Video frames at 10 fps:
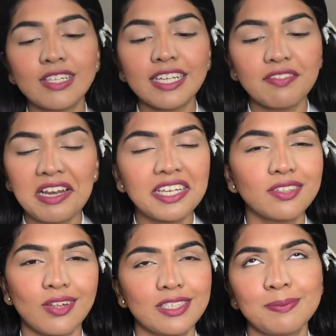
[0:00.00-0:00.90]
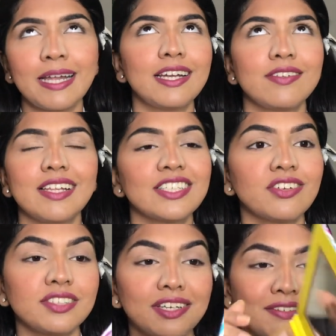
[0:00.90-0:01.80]
was like when i saw this palette i was like
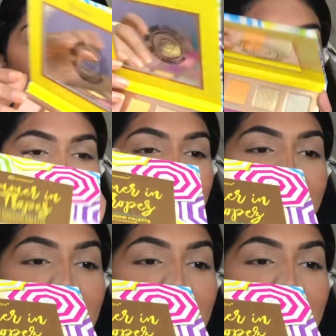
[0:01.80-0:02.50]
just give it to me